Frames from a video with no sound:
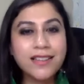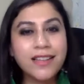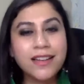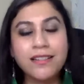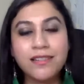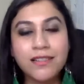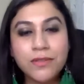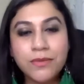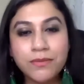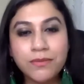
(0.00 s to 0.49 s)

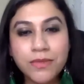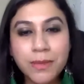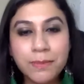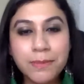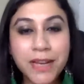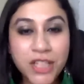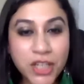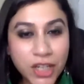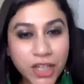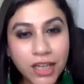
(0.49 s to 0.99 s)
that the
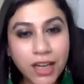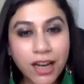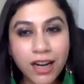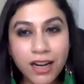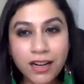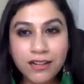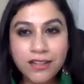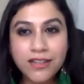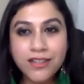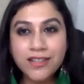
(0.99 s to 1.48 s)
budget
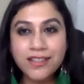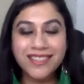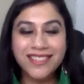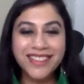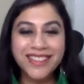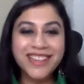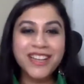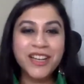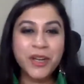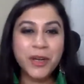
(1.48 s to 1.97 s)
cars
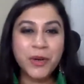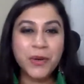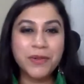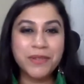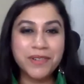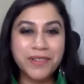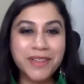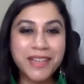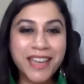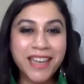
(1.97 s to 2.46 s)

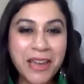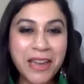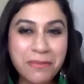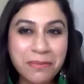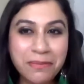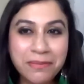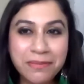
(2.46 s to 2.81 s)
came.